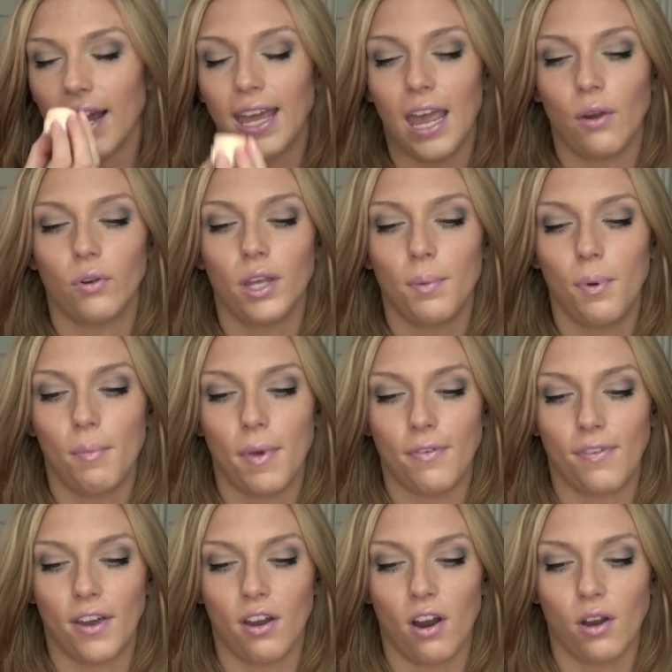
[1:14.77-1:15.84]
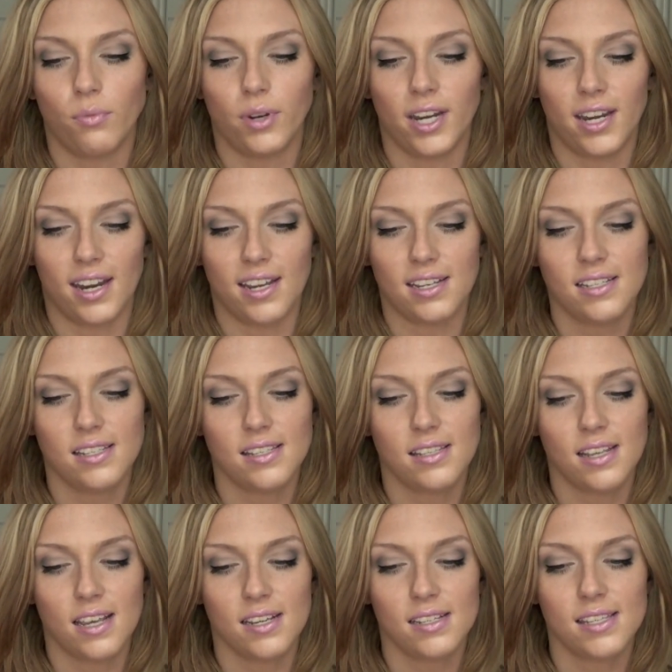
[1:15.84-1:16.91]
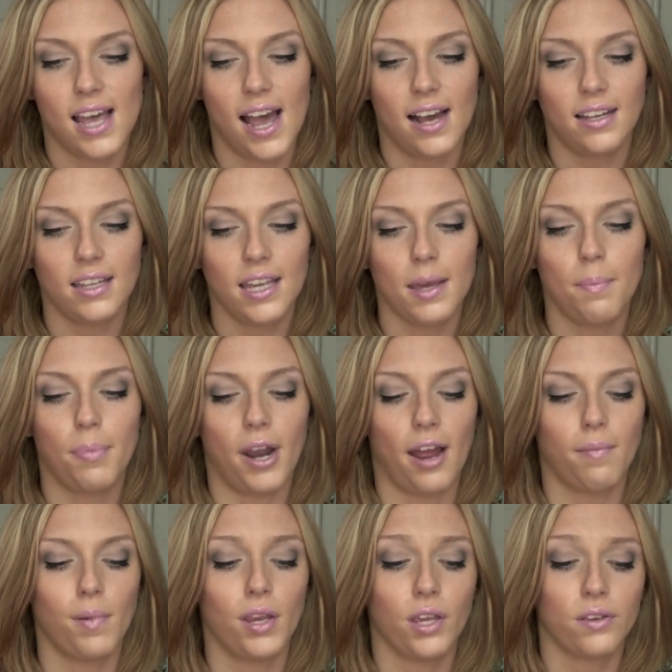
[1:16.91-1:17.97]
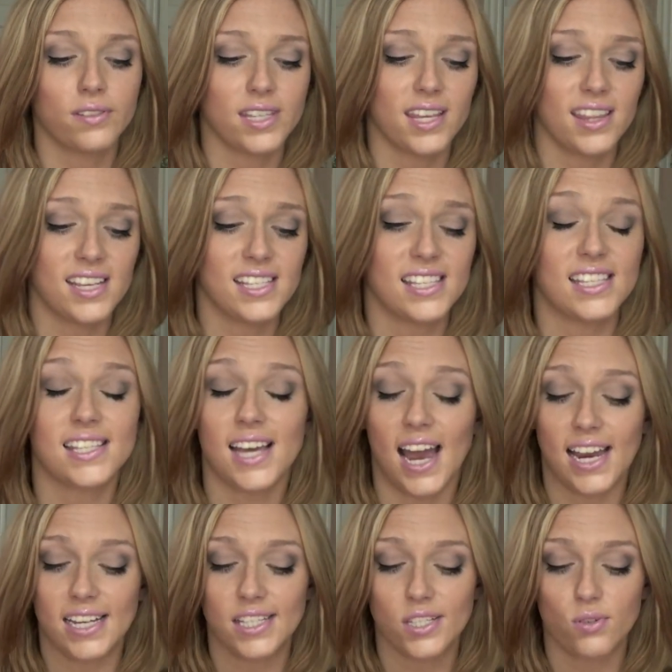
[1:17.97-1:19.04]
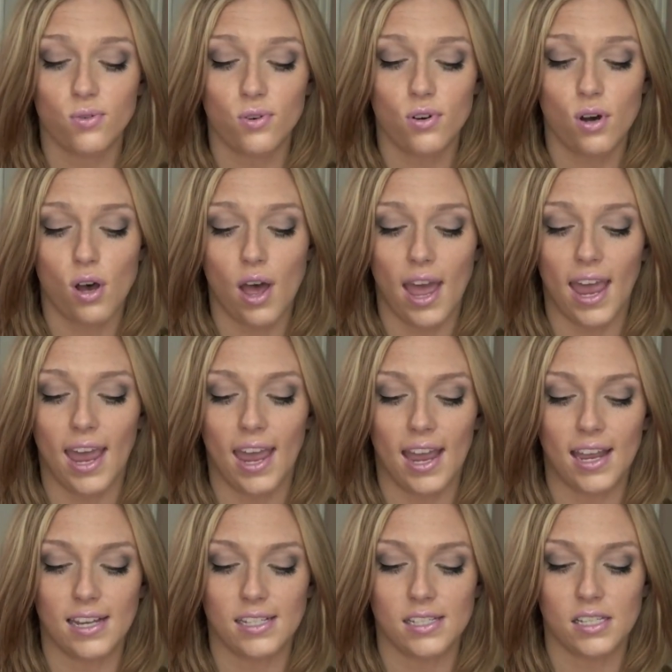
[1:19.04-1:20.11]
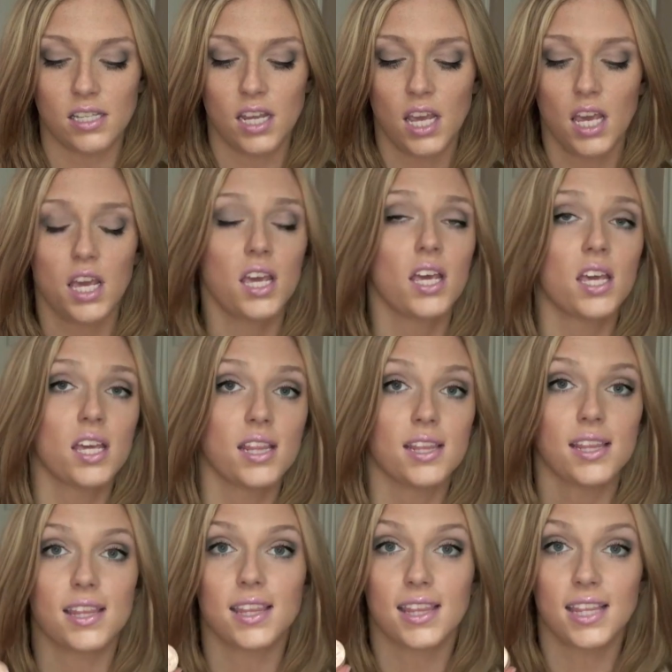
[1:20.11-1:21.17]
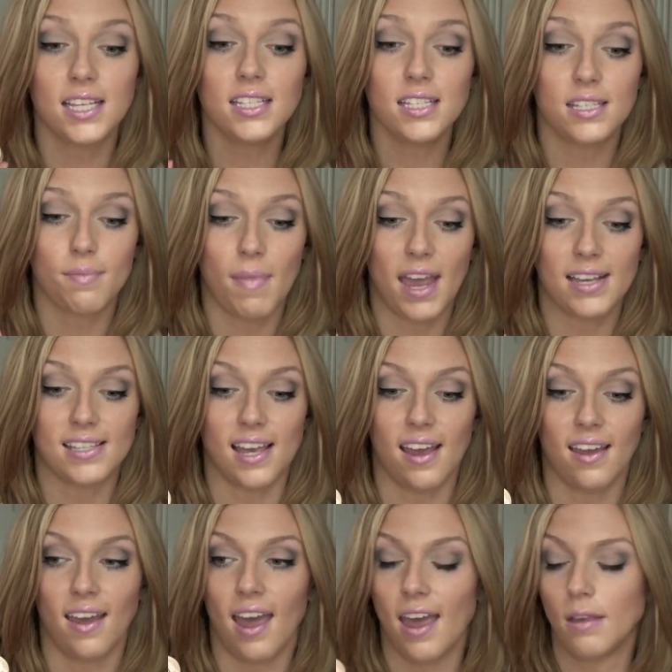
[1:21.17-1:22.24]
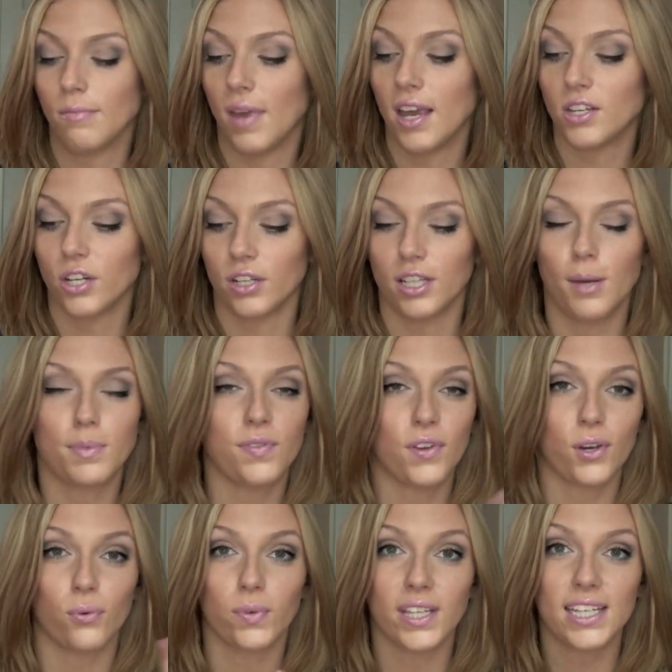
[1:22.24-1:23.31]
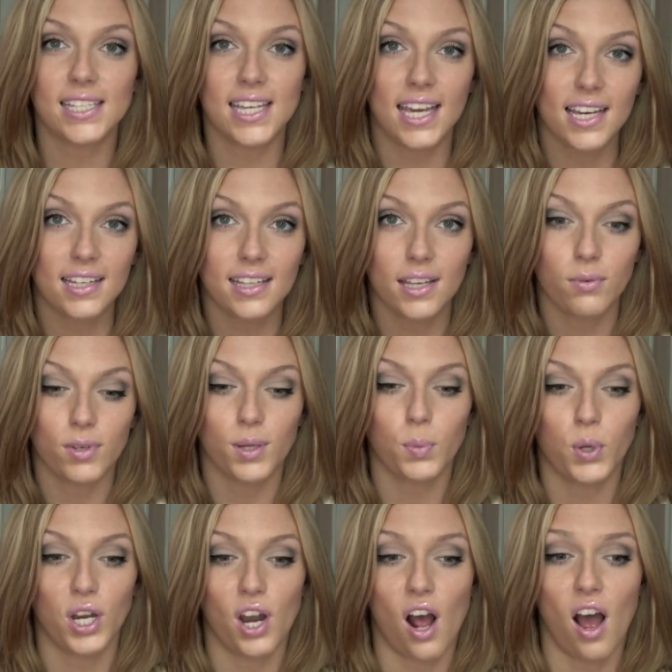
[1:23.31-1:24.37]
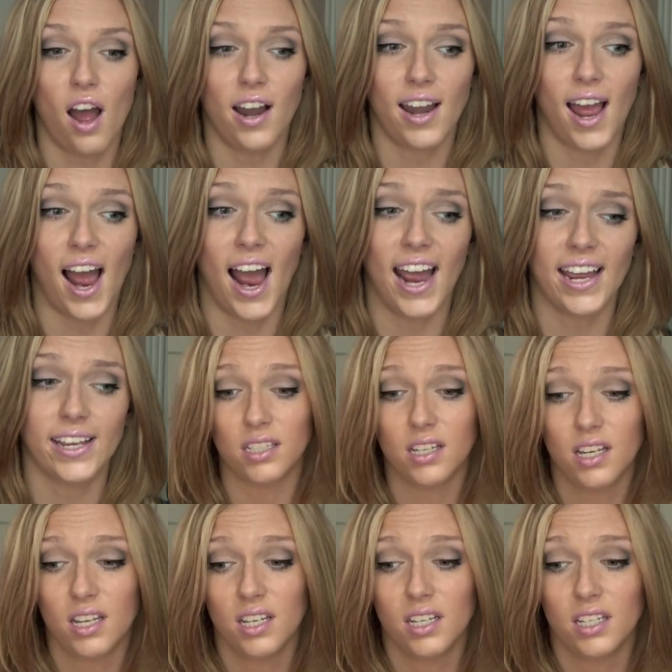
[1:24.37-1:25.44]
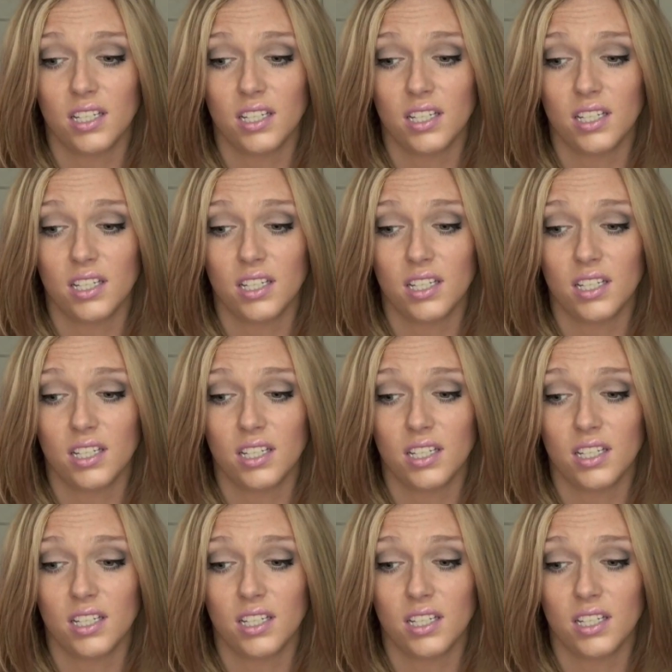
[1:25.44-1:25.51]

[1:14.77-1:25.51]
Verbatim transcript: I can't really put my finger on what it is exactly, but I've been using this since high school and this is amazing. It makes your lips feel really tingly when you put it on. I